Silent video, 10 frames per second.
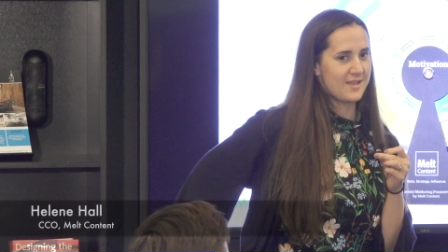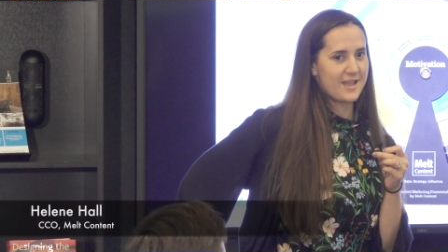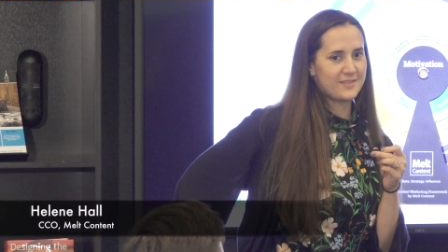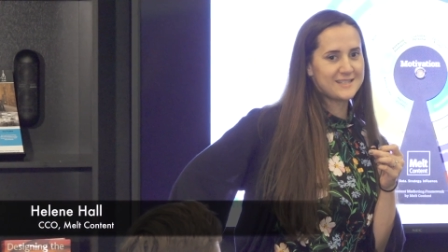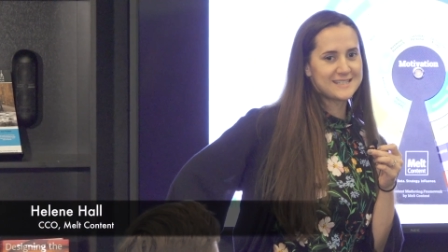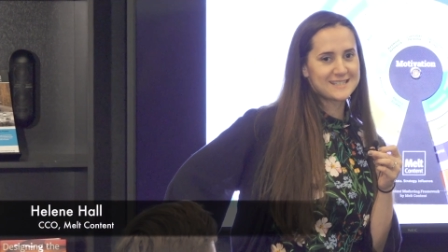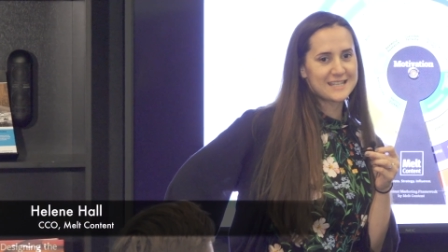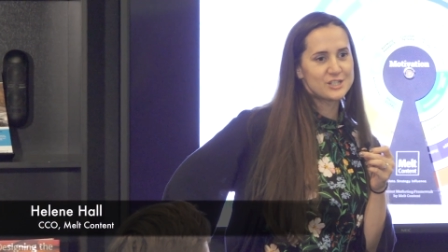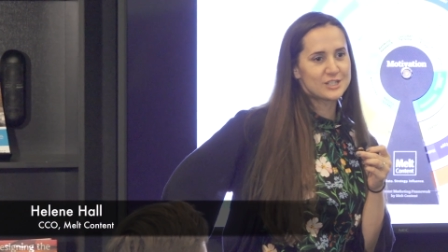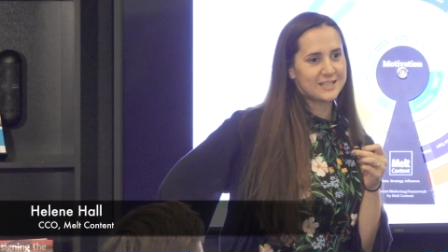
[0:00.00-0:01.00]
And this
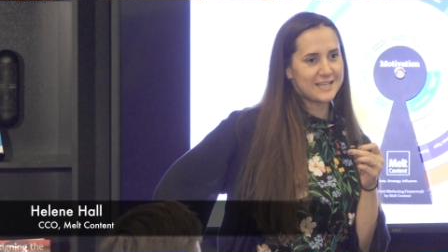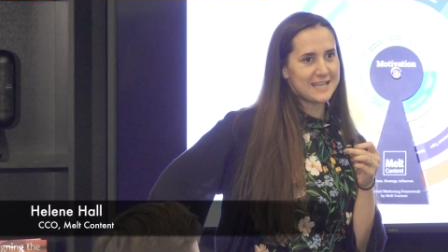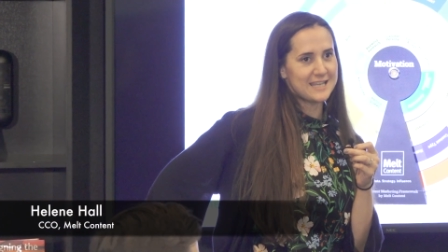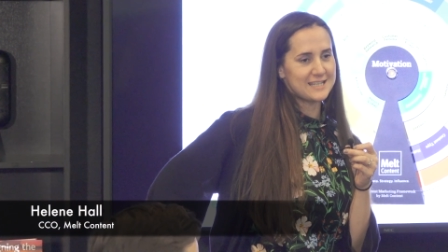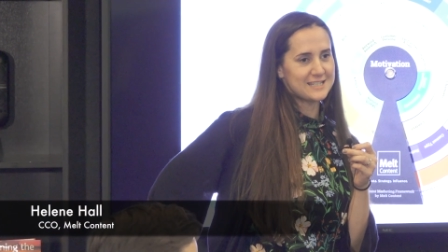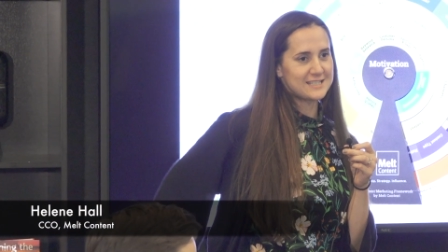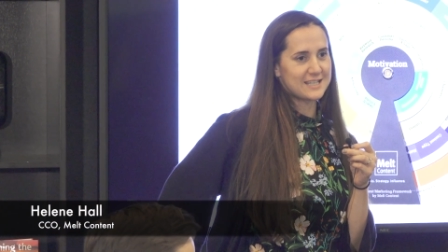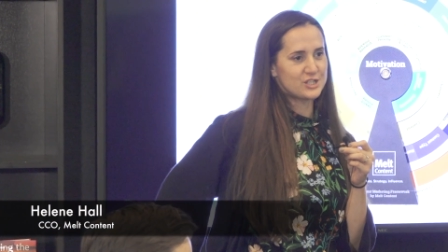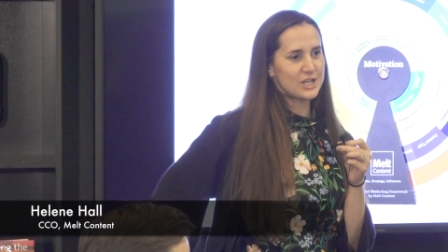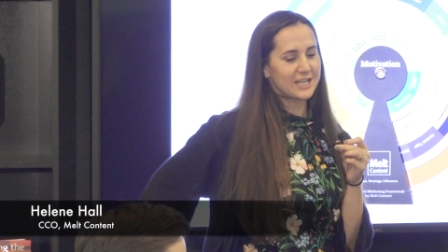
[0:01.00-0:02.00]
essentially is
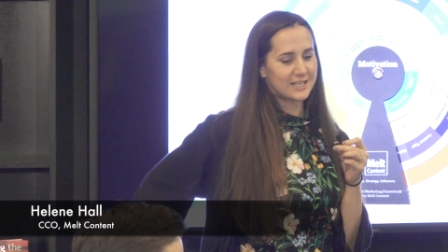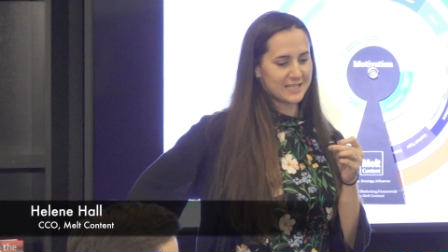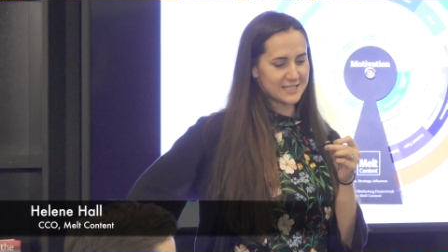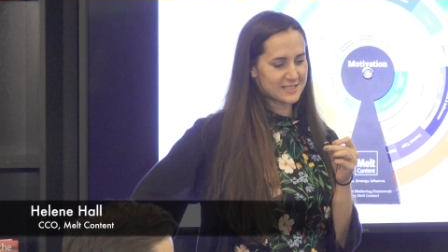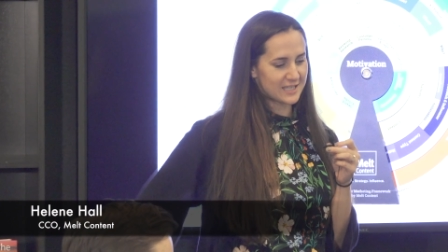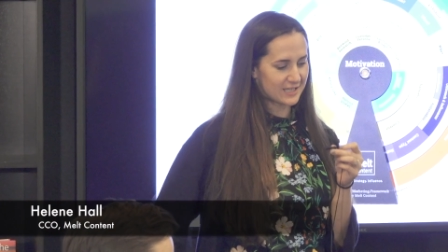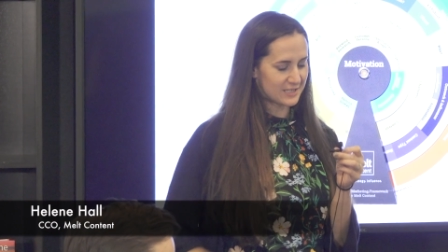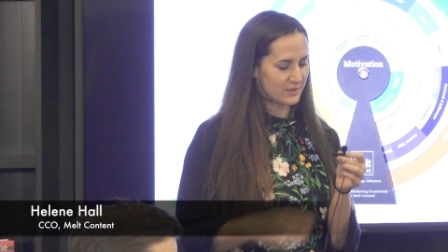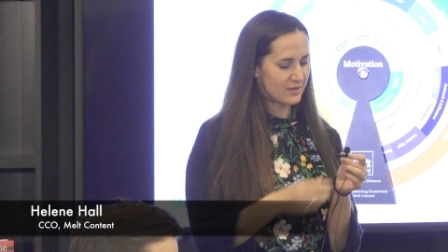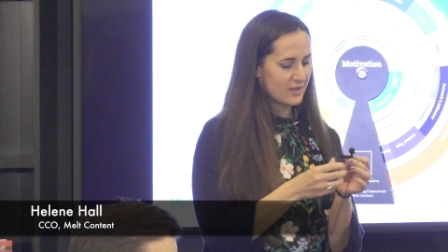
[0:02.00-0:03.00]
a checklist that
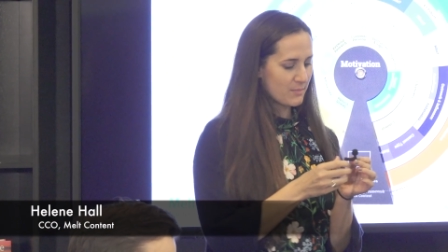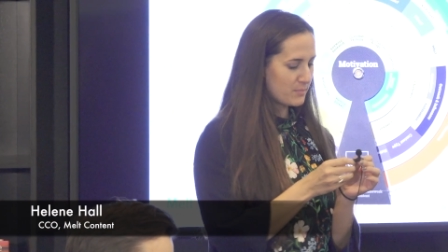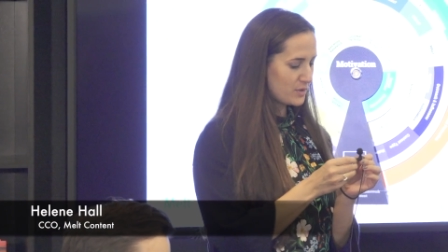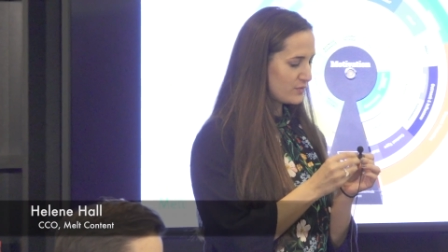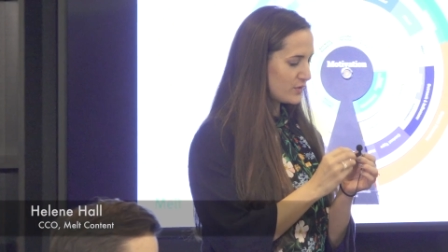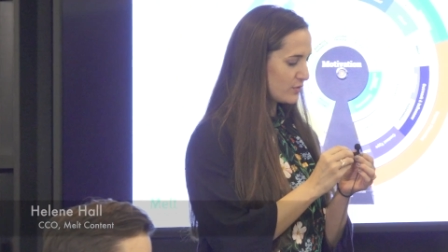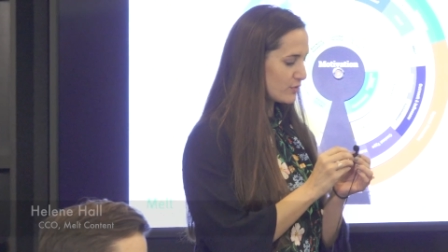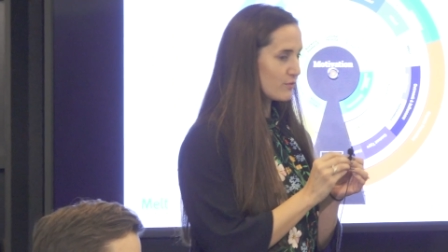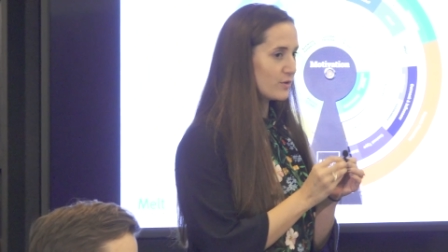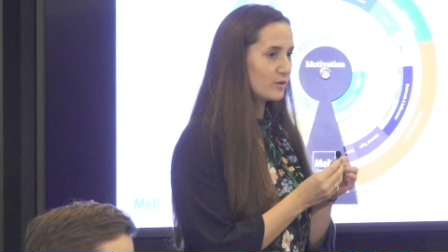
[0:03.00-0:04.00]
can move you
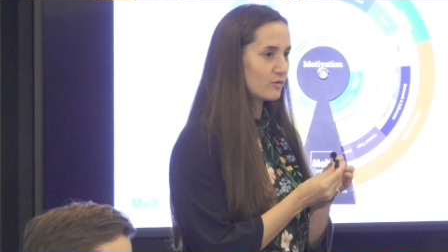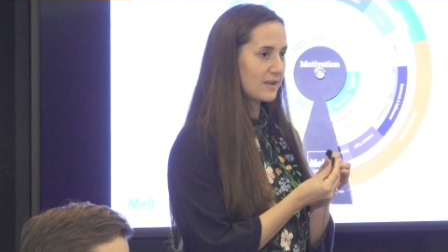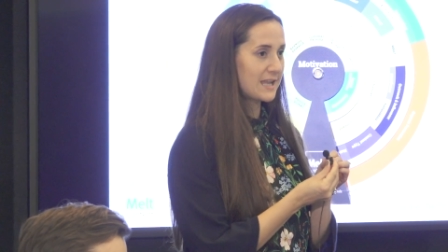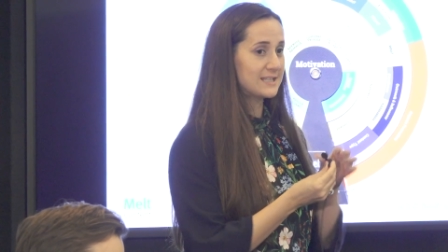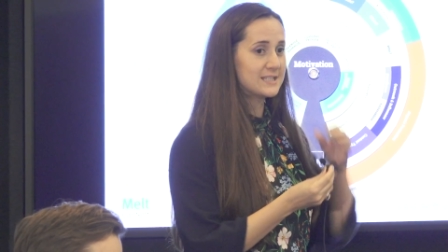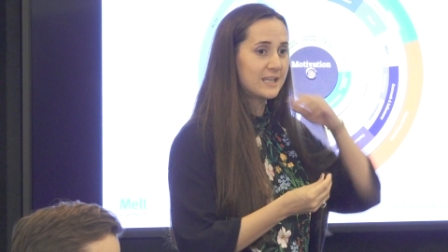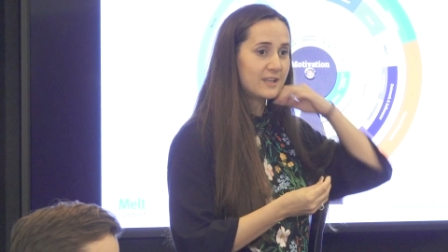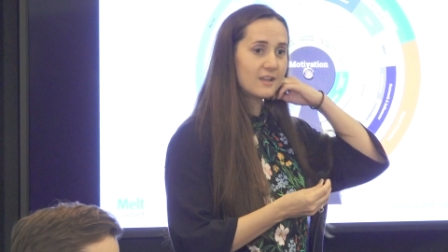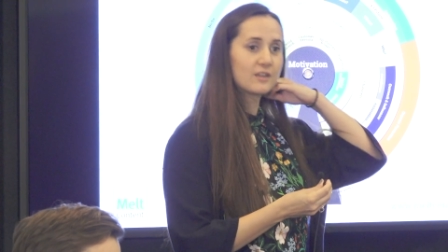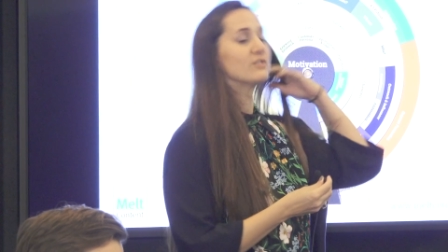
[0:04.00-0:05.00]
through
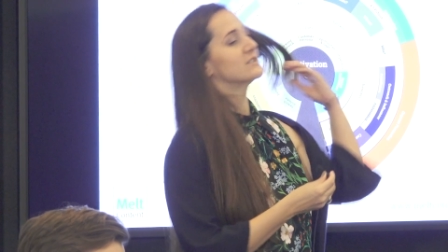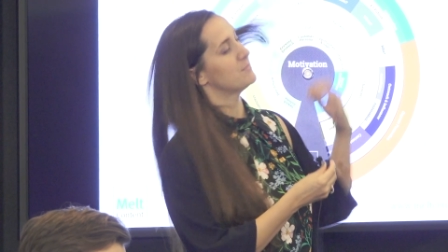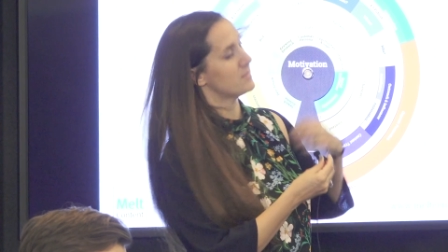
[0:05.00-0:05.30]
creating a content